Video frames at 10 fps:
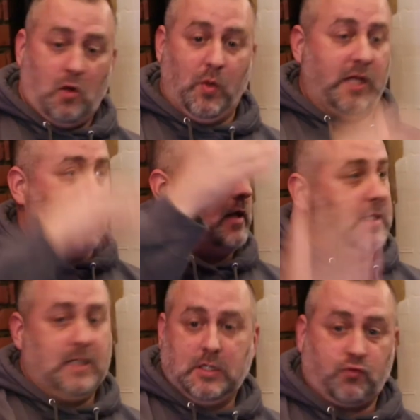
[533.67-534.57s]
on week
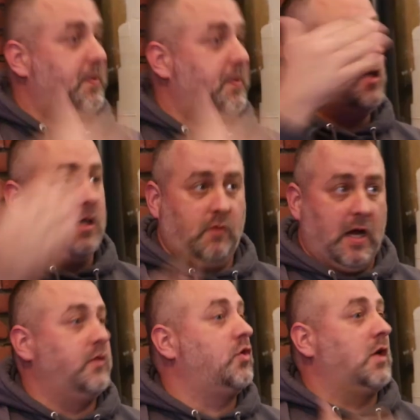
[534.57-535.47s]
18, it's repeated,
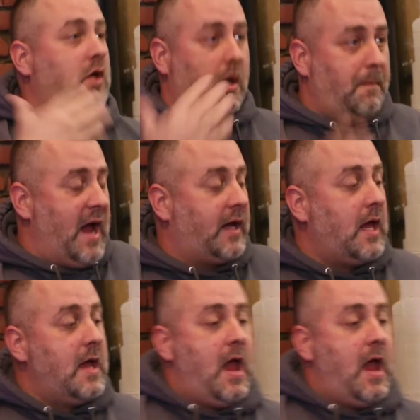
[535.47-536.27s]
right? And you can come back.